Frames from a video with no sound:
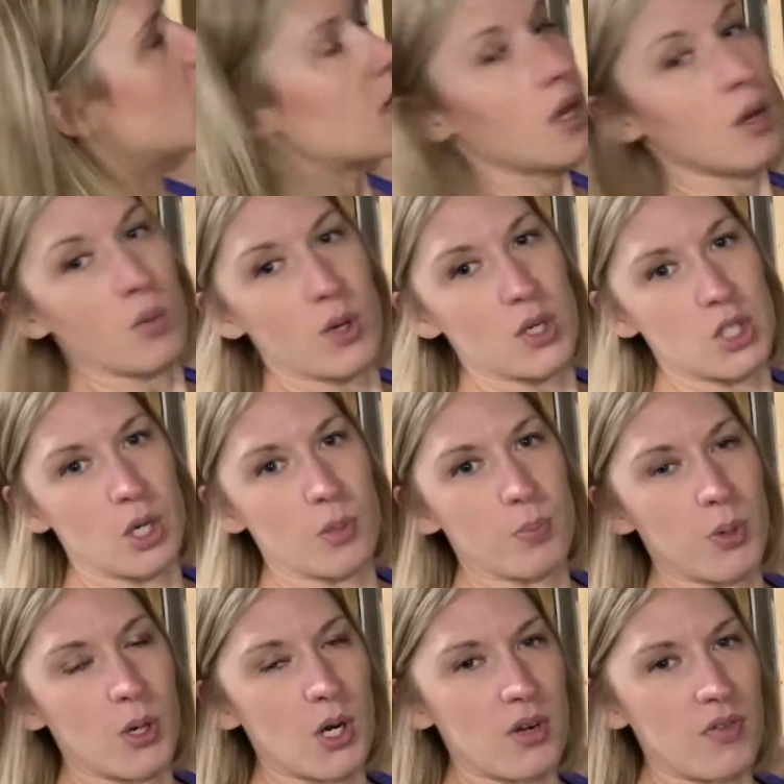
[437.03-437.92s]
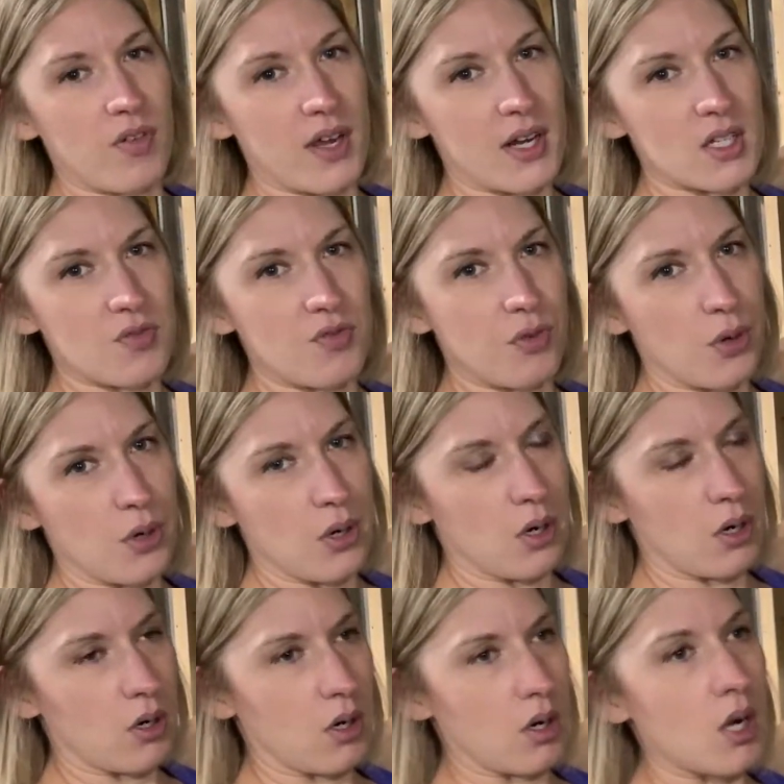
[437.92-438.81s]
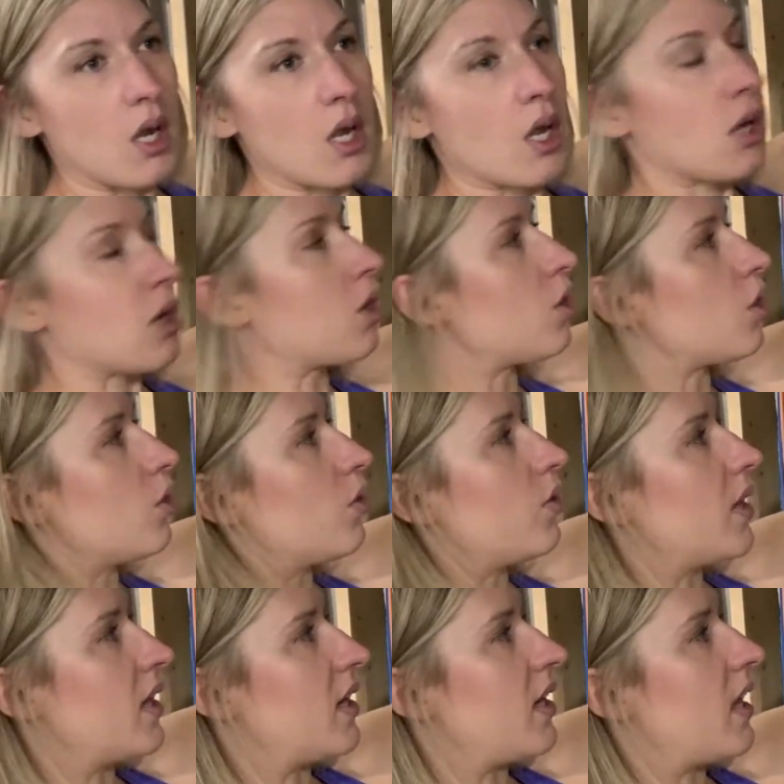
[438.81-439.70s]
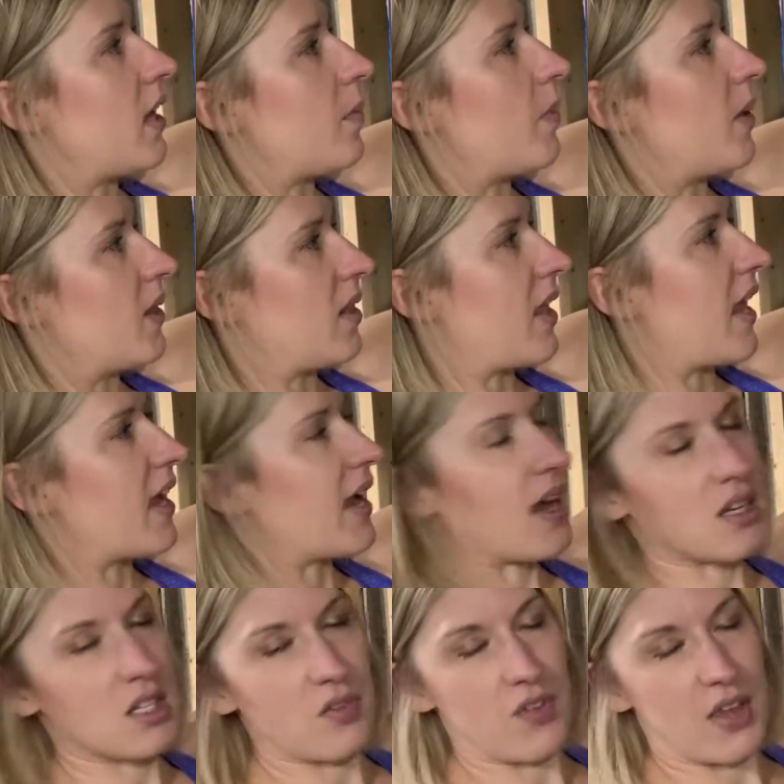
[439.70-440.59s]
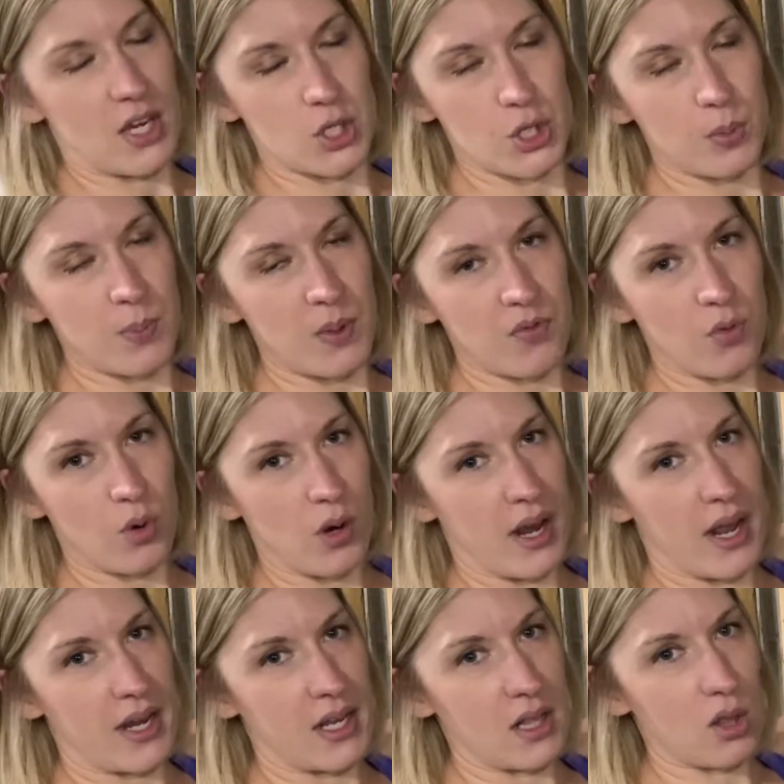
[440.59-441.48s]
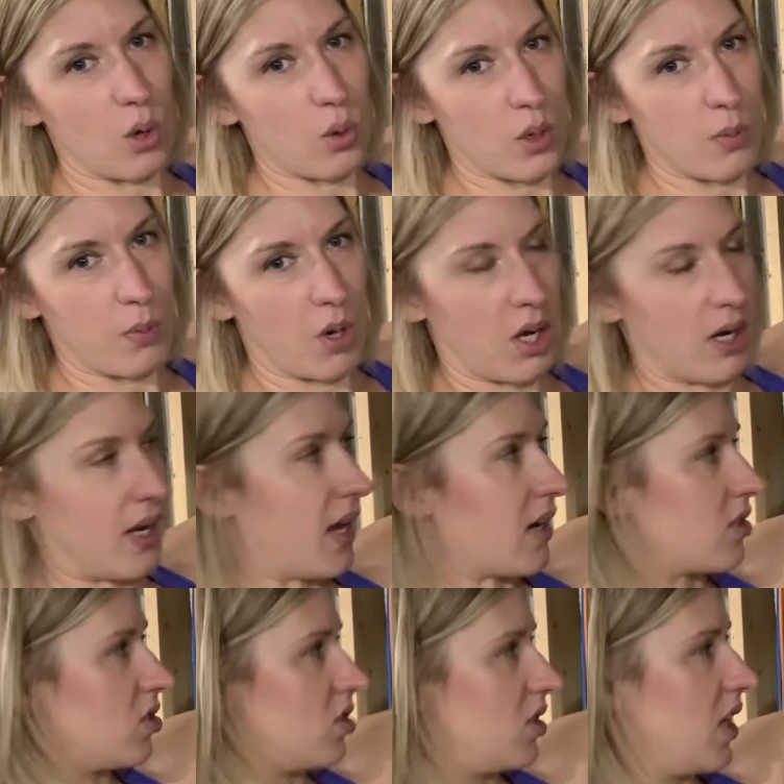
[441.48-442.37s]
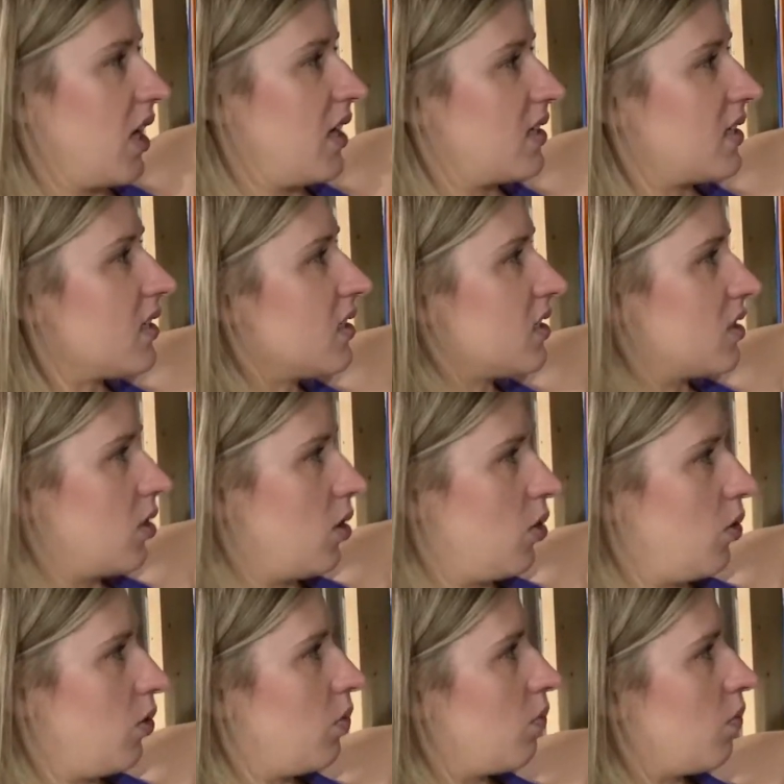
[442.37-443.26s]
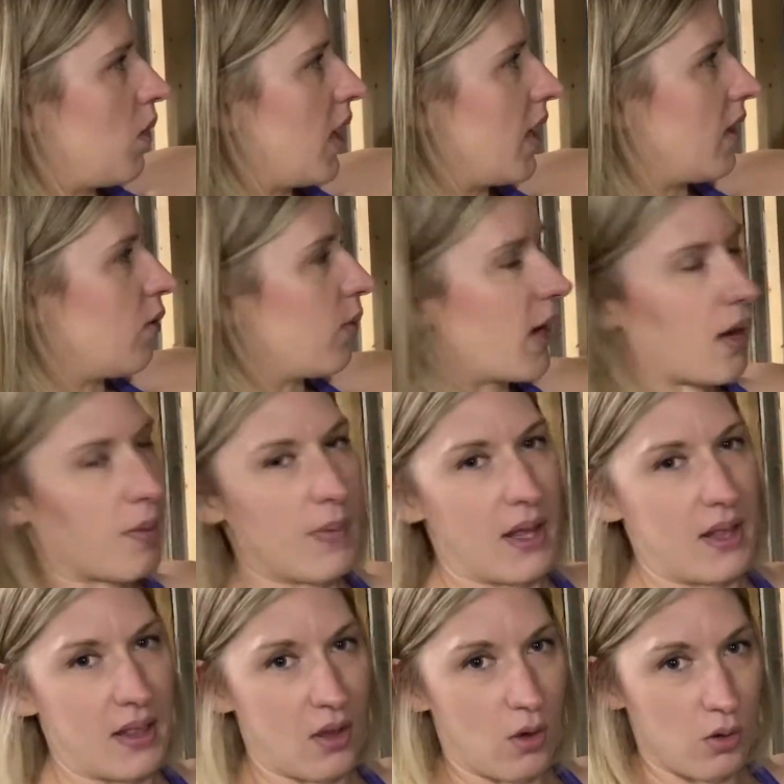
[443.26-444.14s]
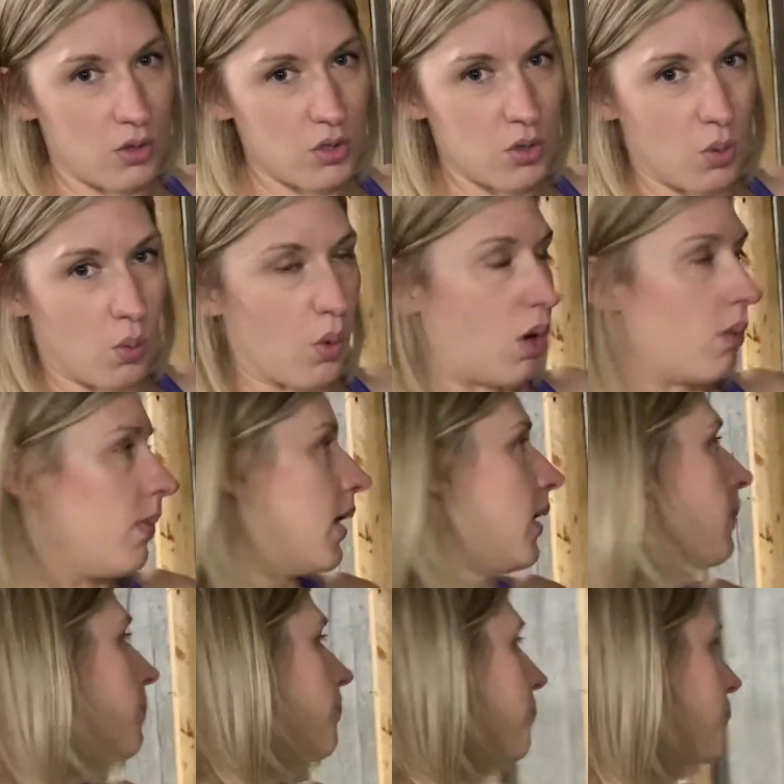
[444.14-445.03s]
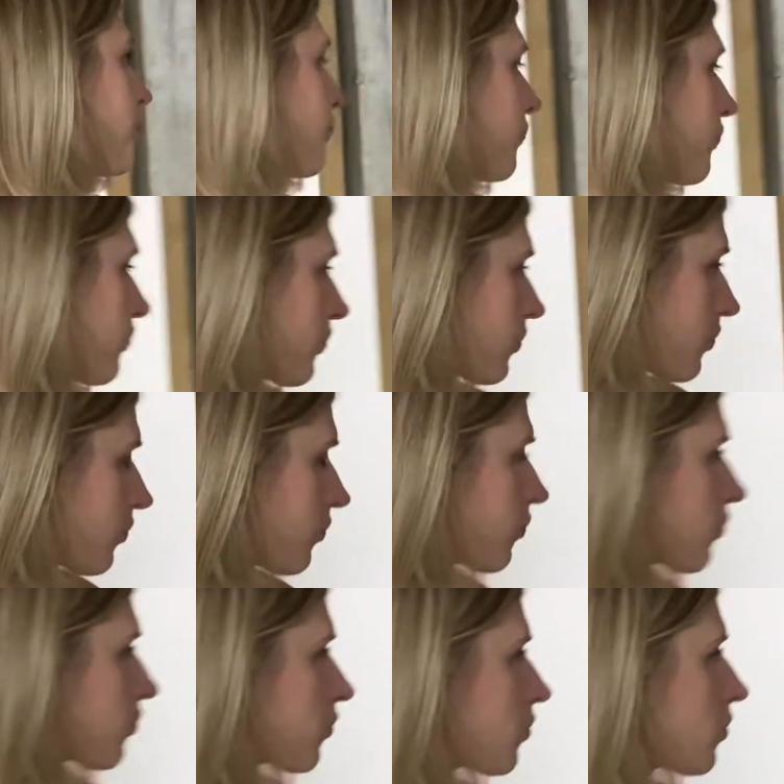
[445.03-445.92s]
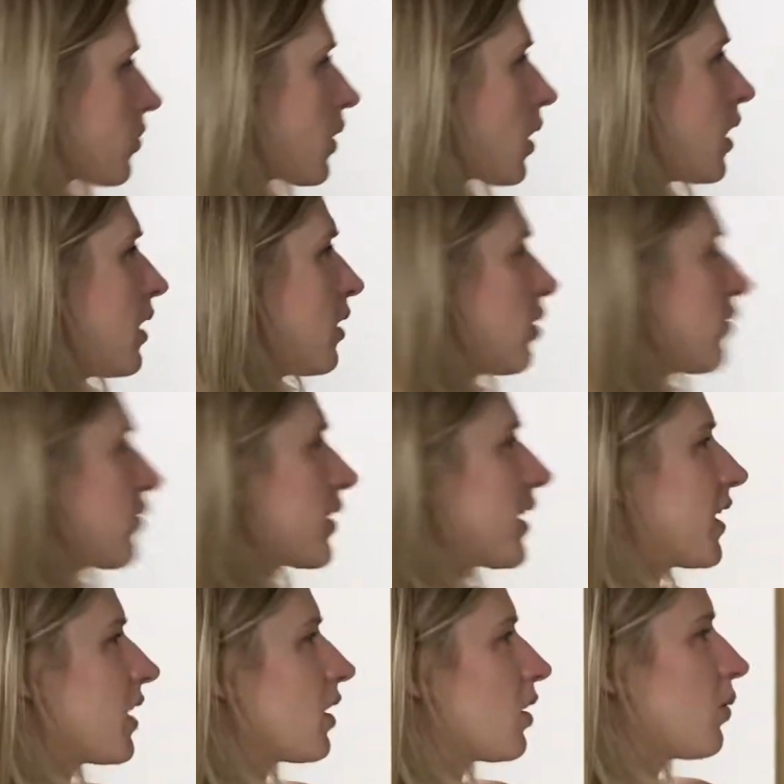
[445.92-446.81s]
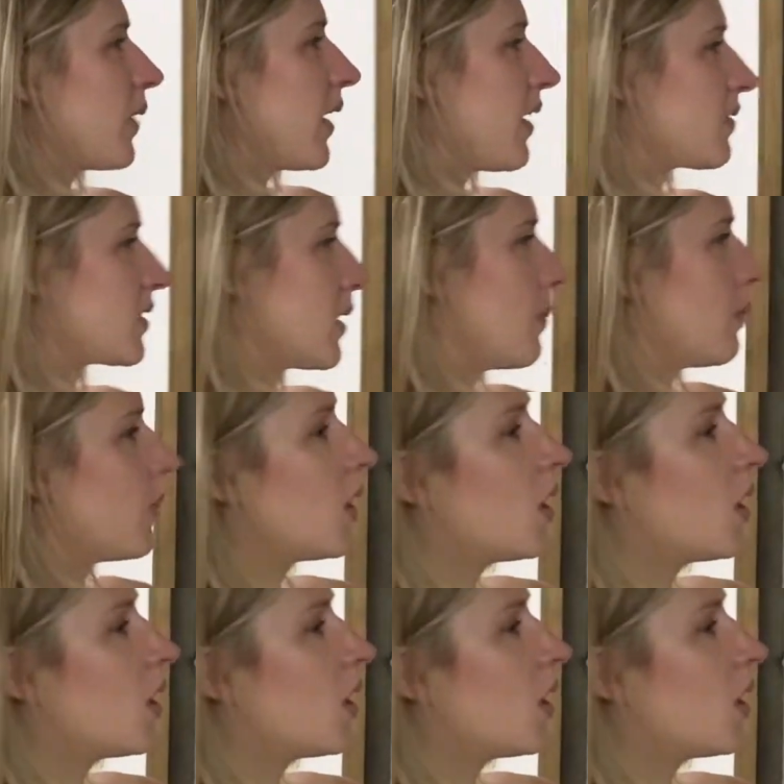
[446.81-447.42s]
which are perfect for glute and hip and leg activation before any lower body exercises. So highly recommend those for warm up. And over here, we have some